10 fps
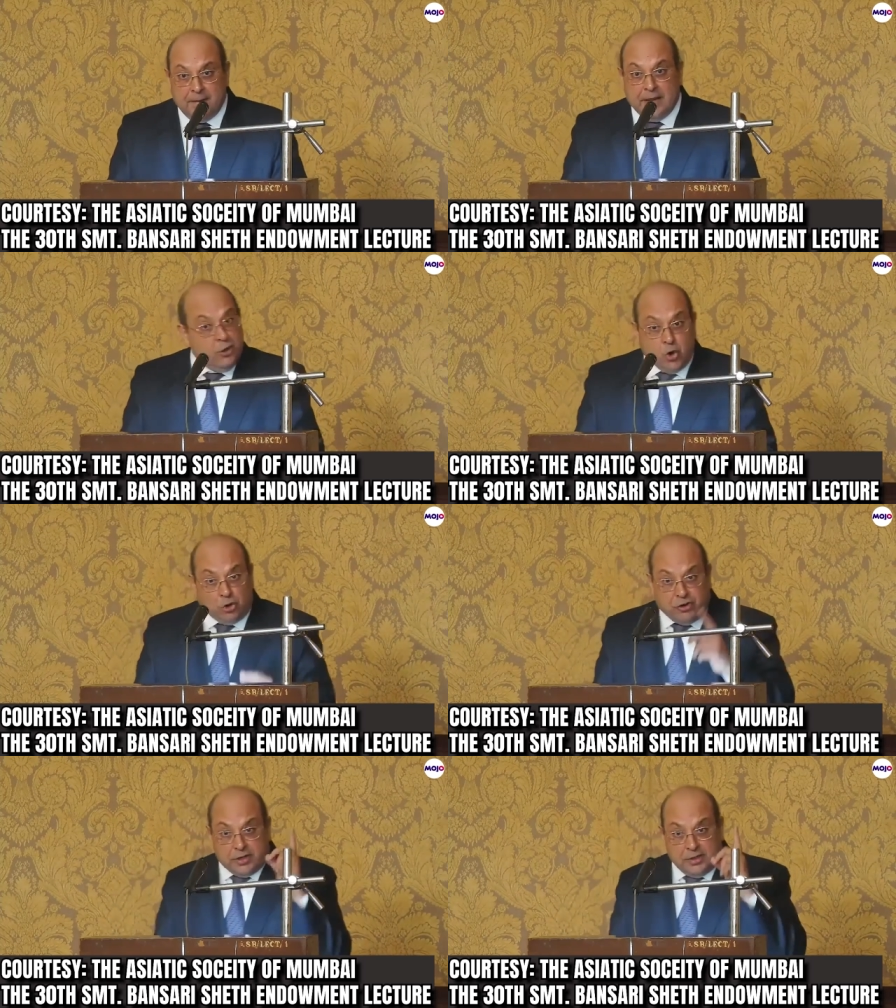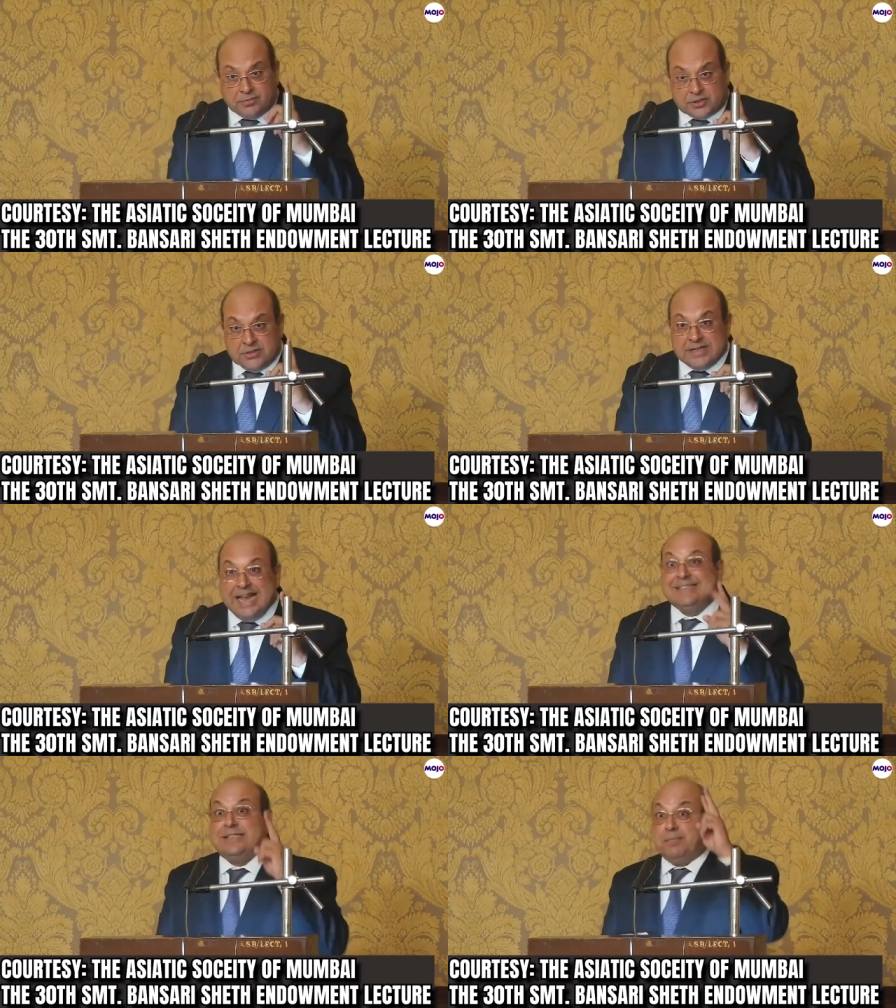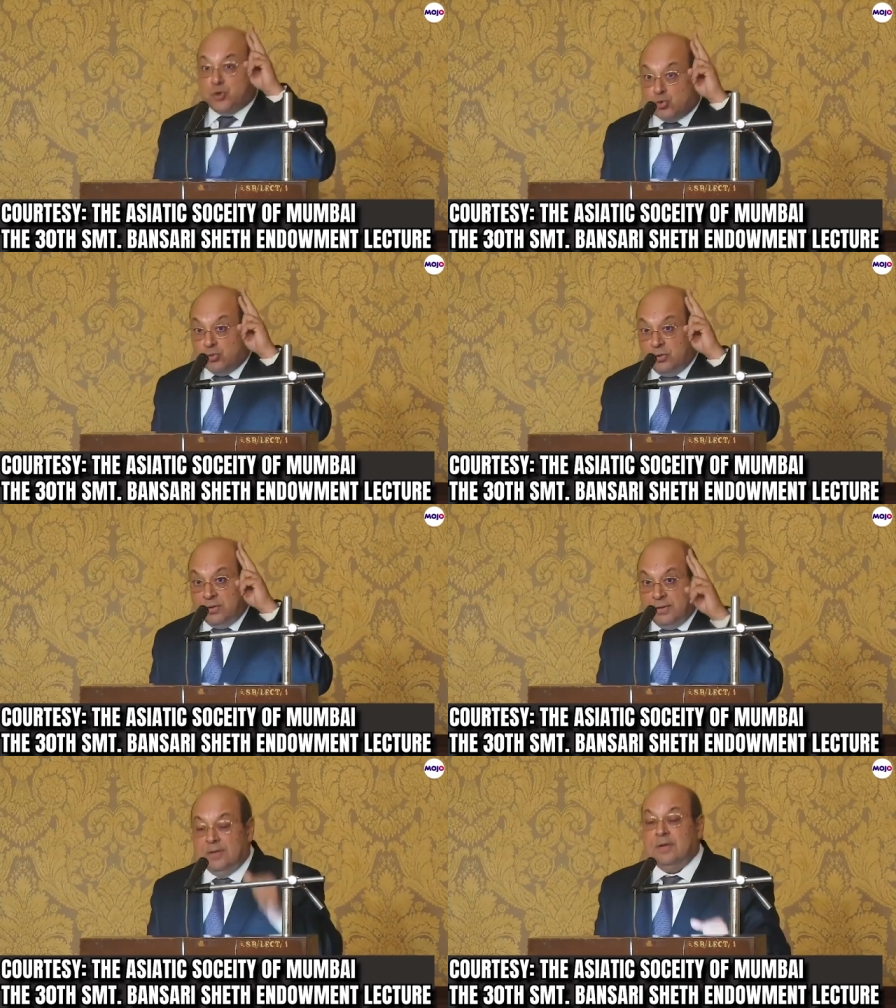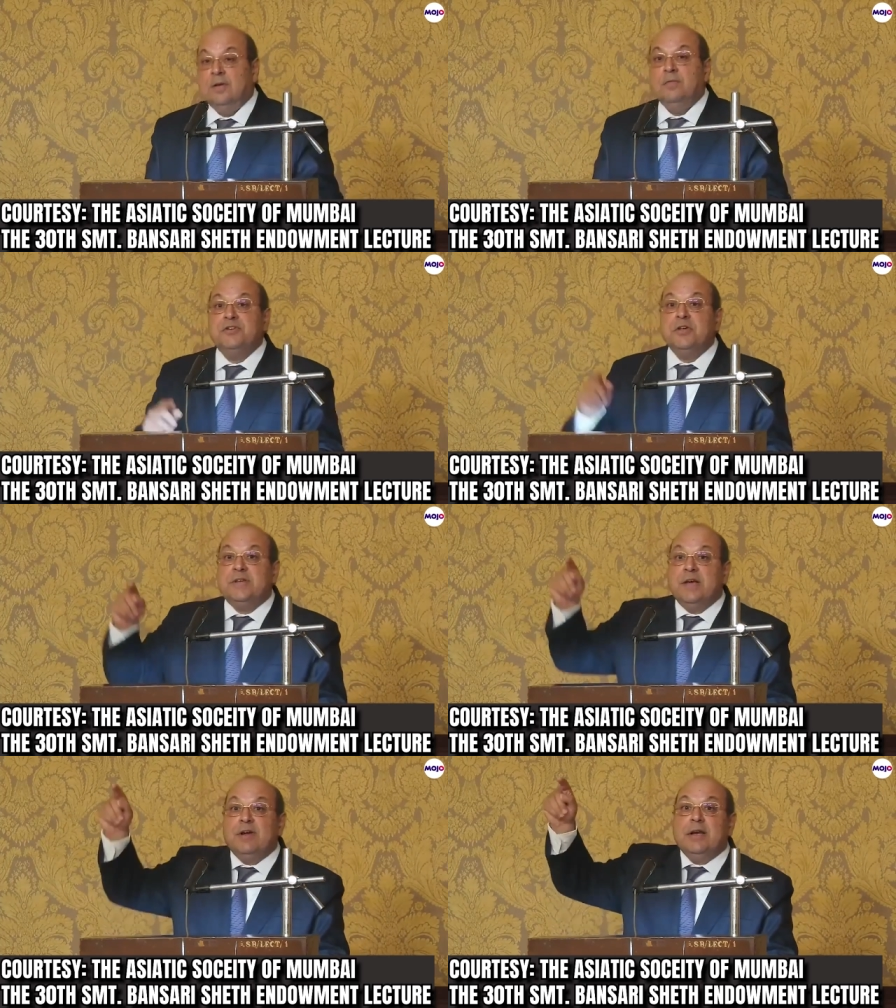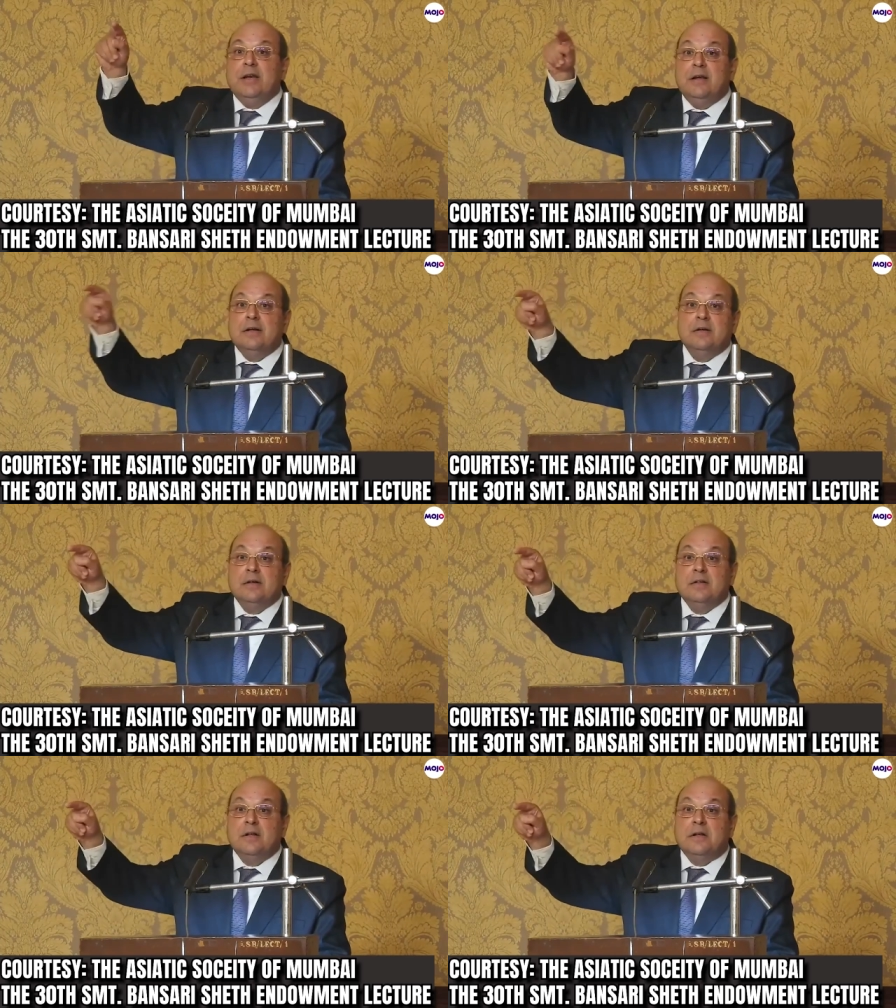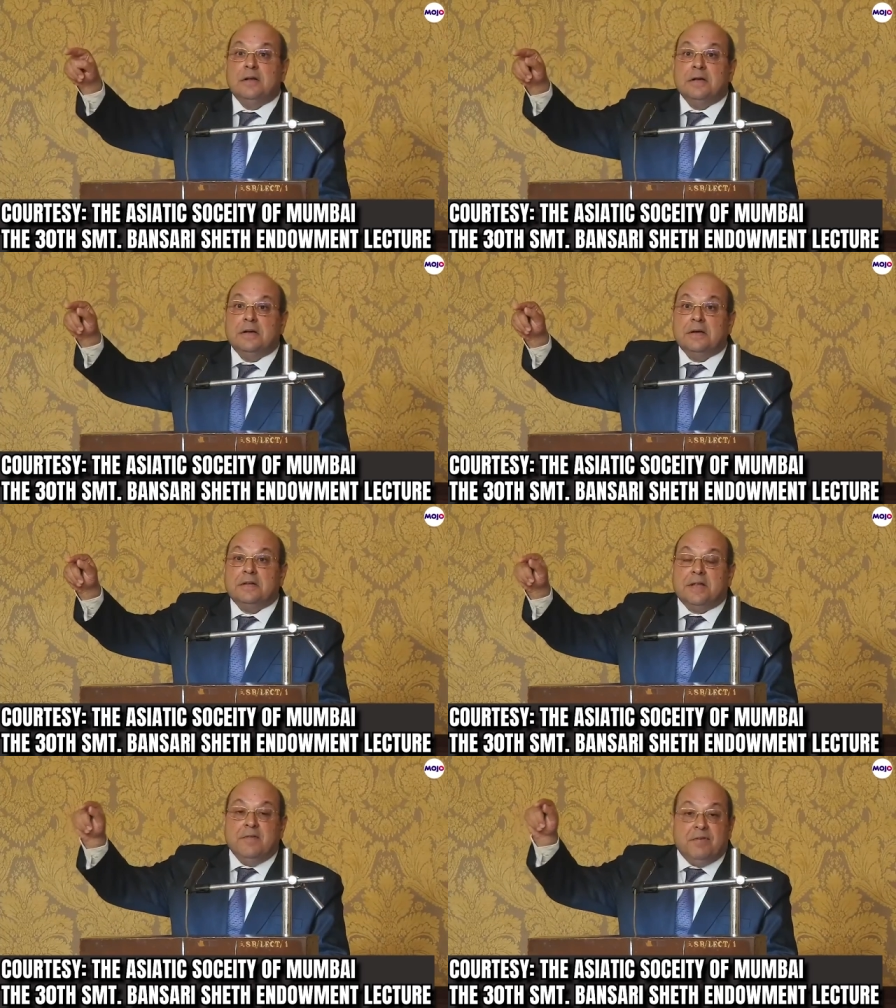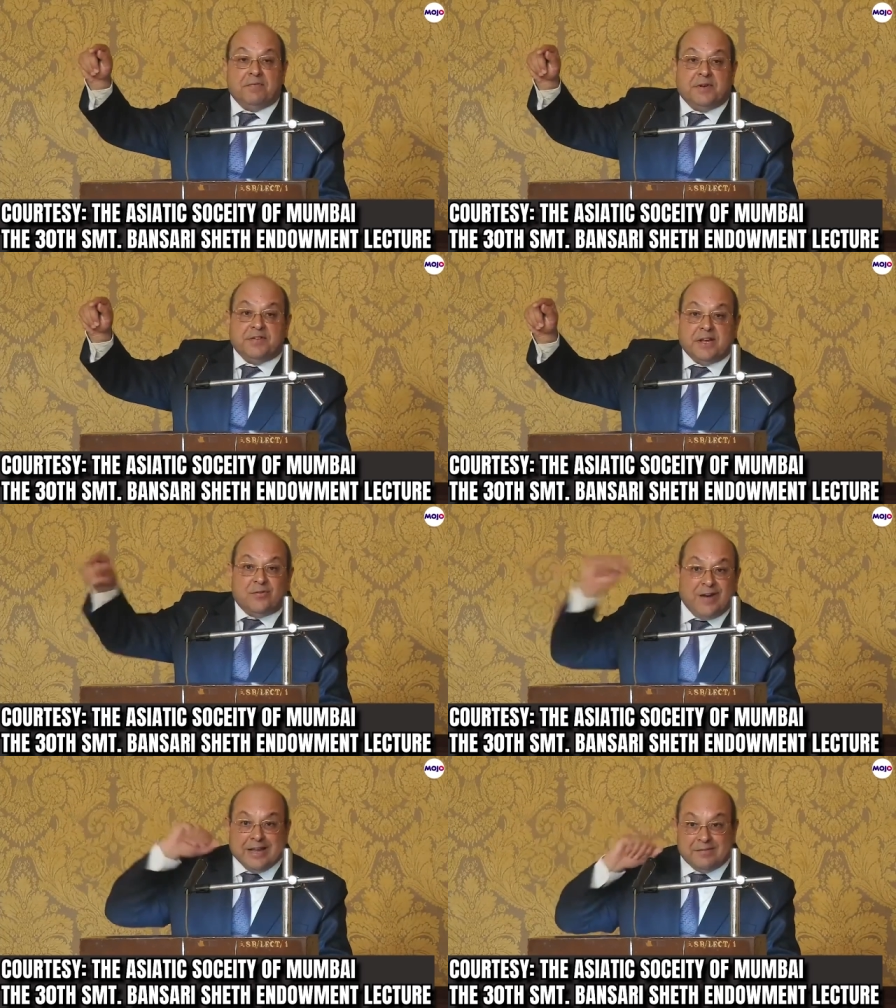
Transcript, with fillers: In no circumstance except two, which is given in 356.5.